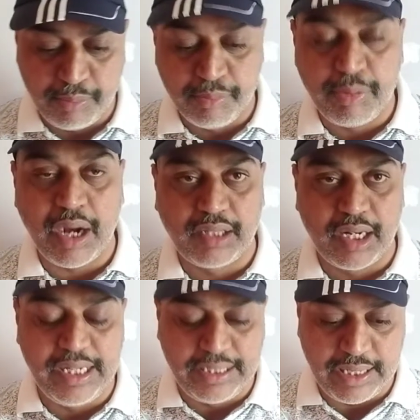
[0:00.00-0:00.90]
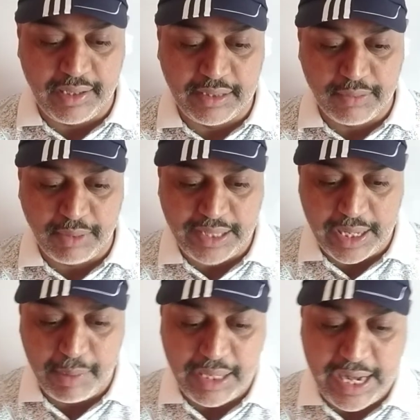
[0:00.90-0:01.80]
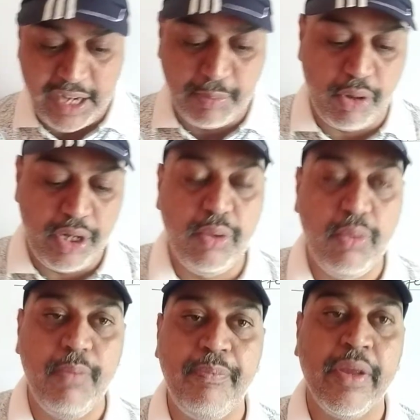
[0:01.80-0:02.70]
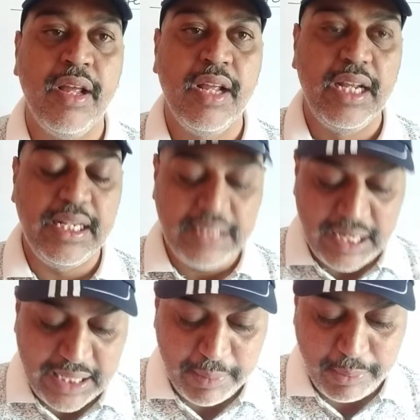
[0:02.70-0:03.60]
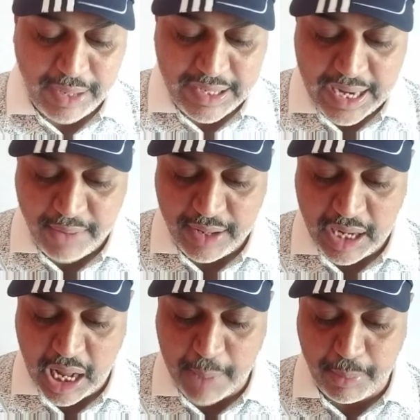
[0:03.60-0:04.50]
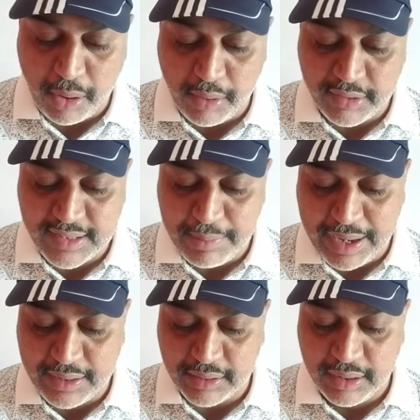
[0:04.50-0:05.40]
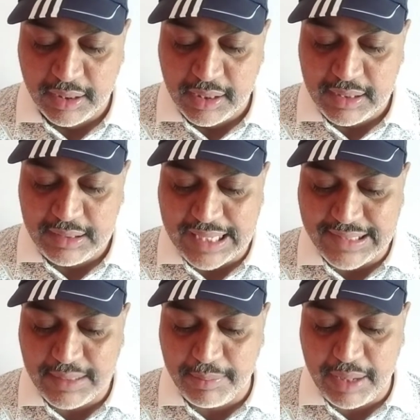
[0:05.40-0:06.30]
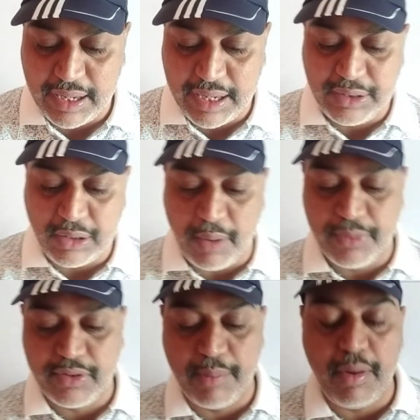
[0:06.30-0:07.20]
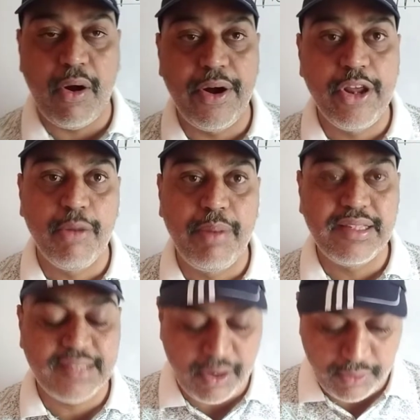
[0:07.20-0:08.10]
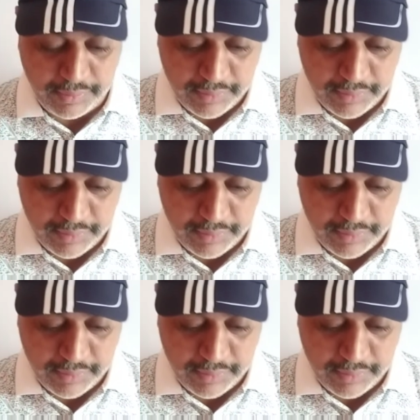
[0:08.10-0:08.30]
further detail, there is one table 8.2. In that table what they have done, approximate decibel range of some audible sound.